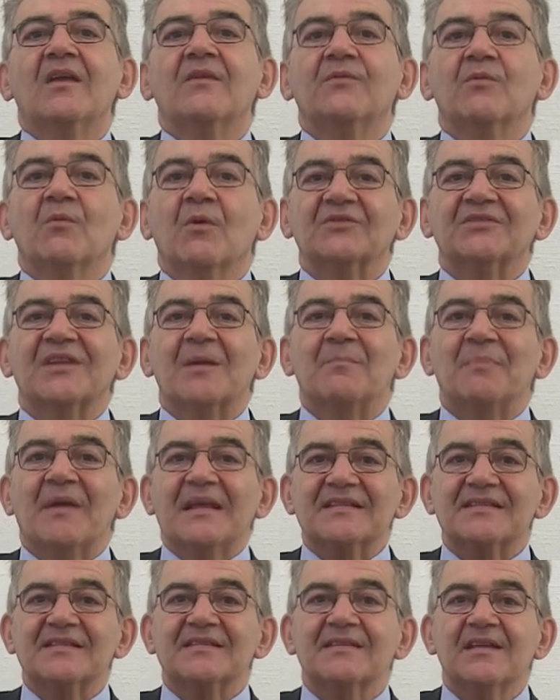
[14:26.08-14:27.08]
if you want the
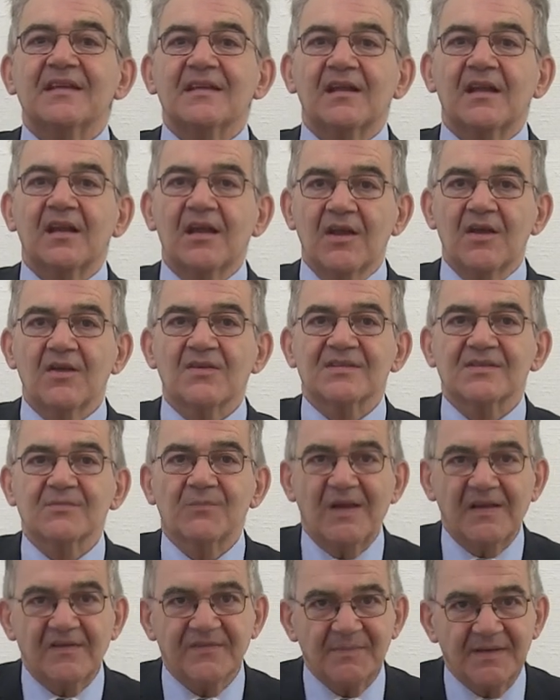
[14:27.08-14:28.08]
best in
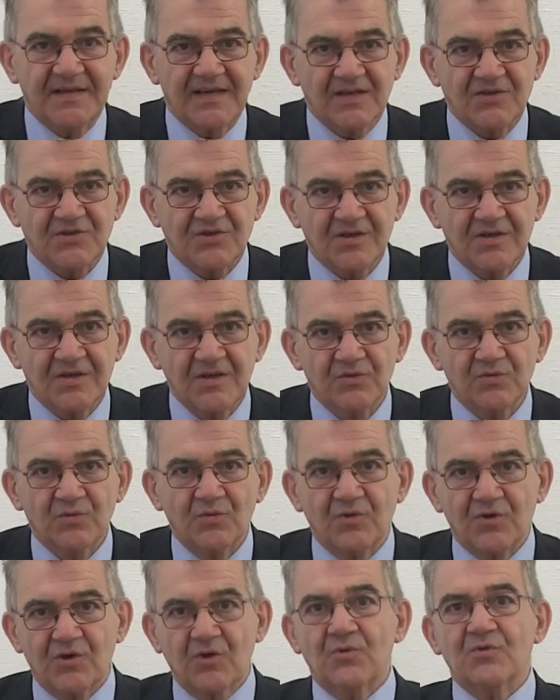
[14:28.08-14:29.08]
class wealth manager
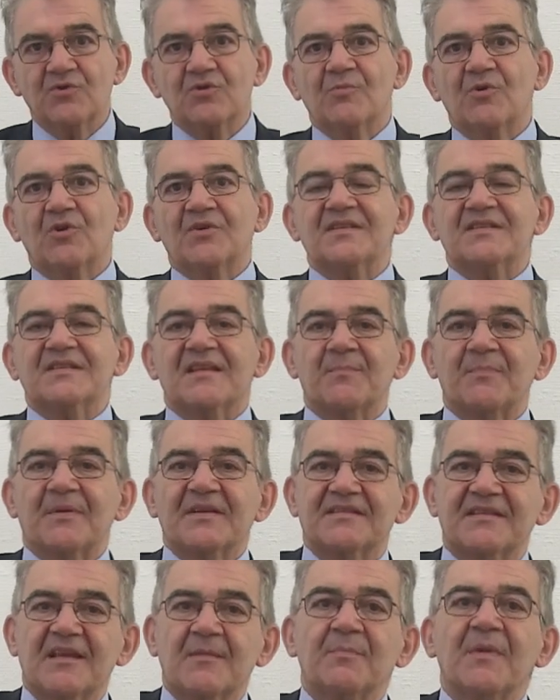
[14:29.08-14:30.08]
to grow your money step
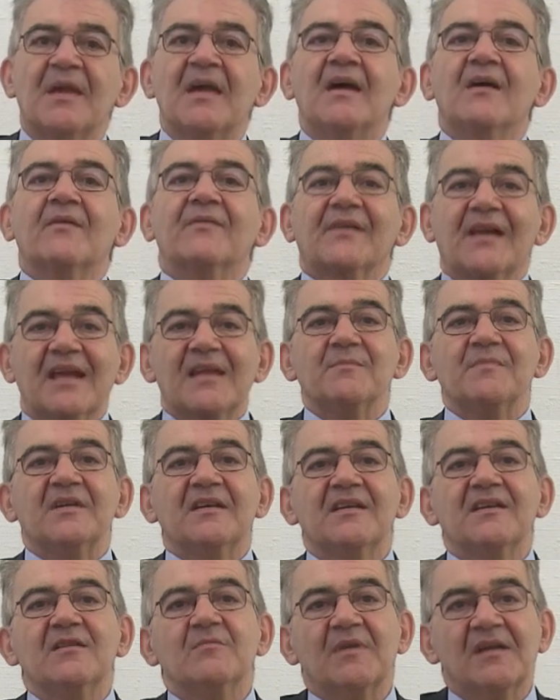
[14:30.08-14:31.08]
by step, write
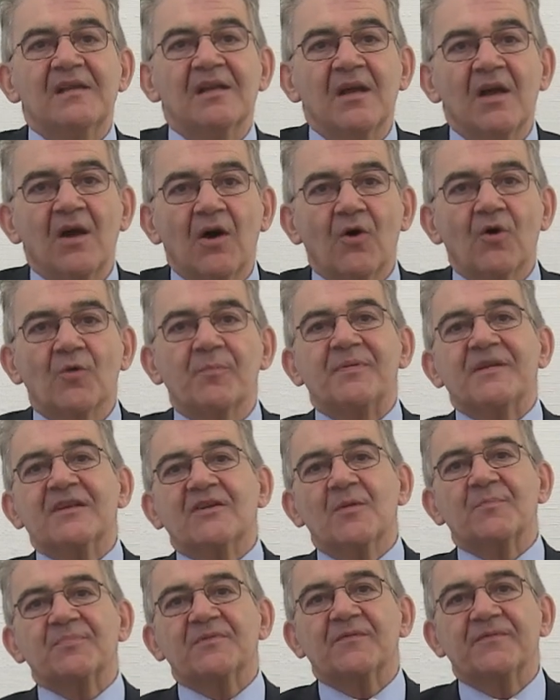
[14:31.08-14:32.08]
me an email or
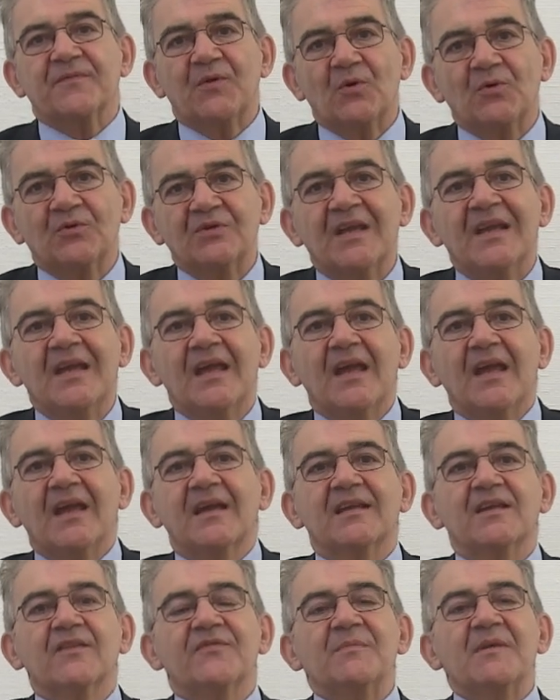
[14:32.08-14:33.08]
pick up the phone
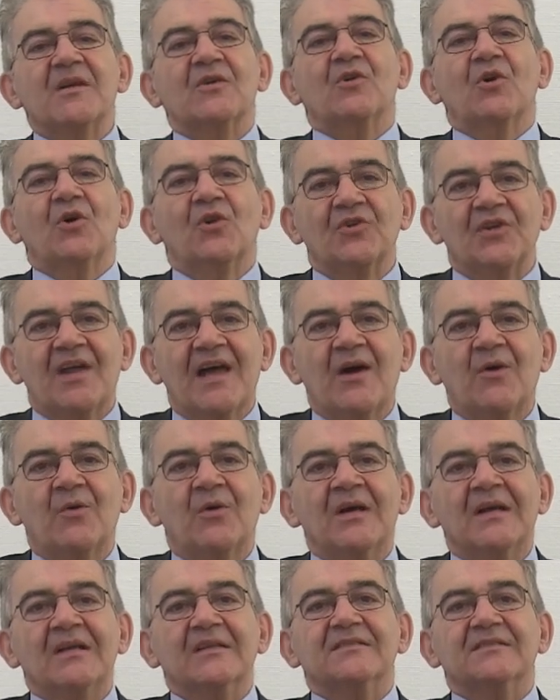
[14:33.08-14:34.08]
and give me a call
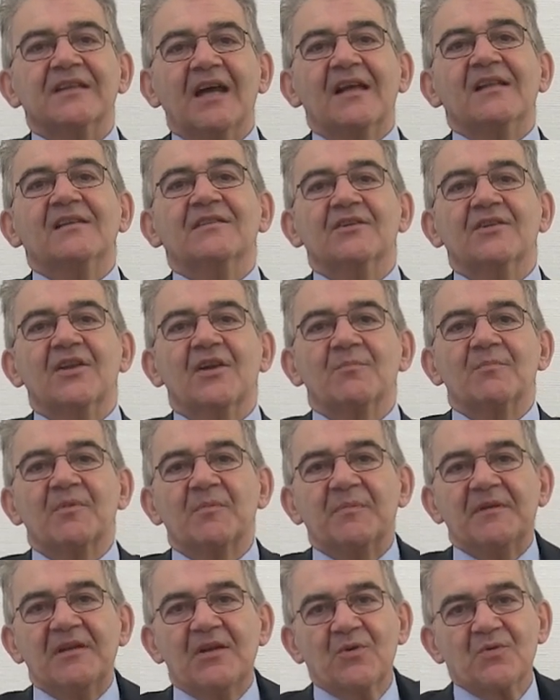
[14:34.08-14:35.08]
now. Dial the
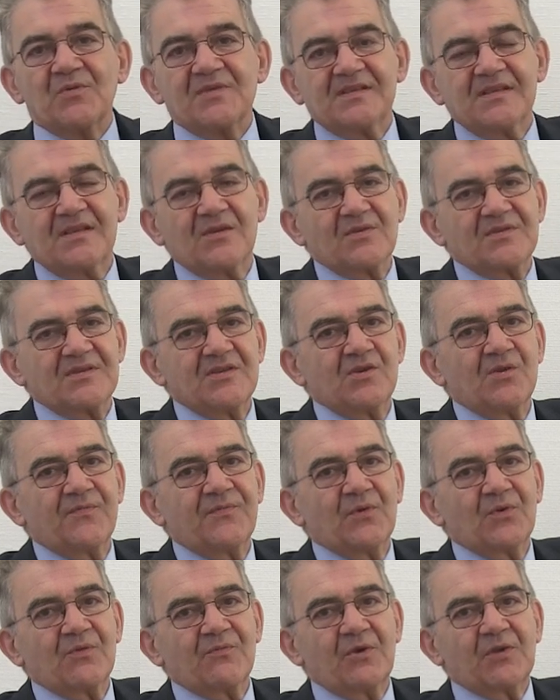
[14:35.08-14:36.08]
number below
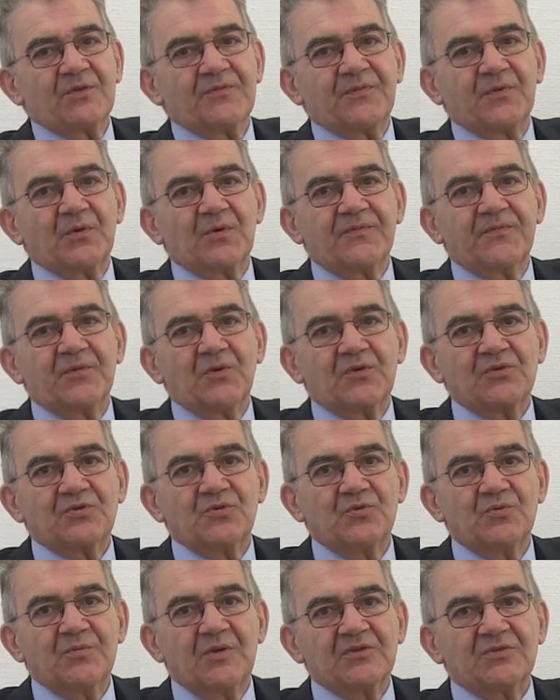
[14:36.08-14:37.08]

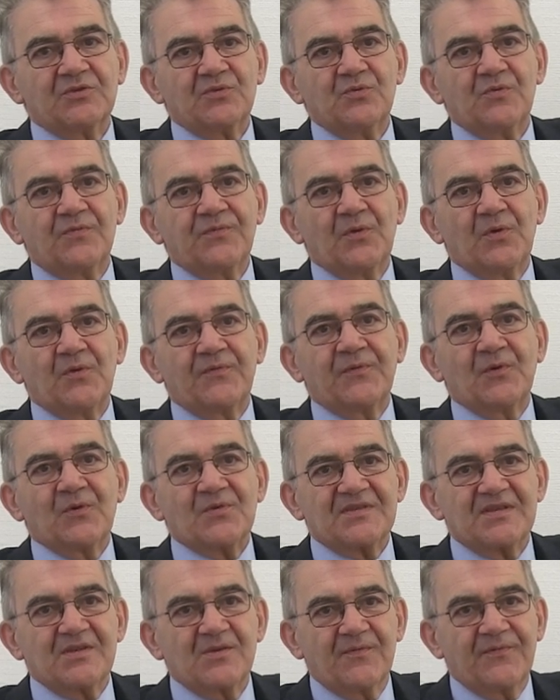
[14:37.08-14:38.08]

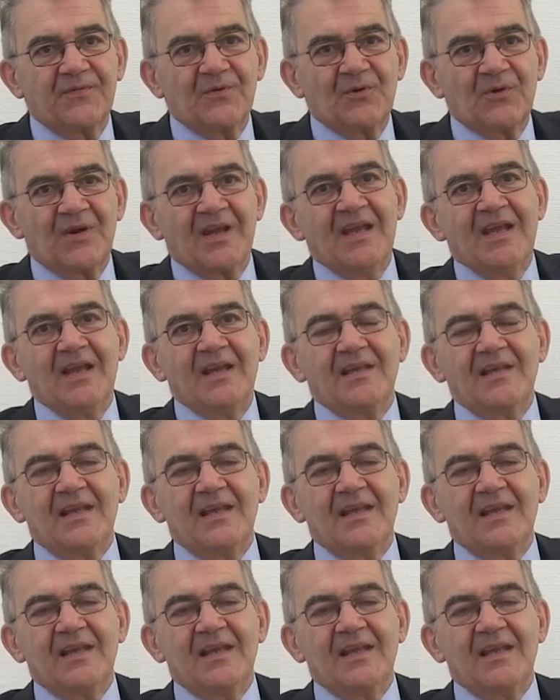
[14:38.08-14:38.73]
00414421244404.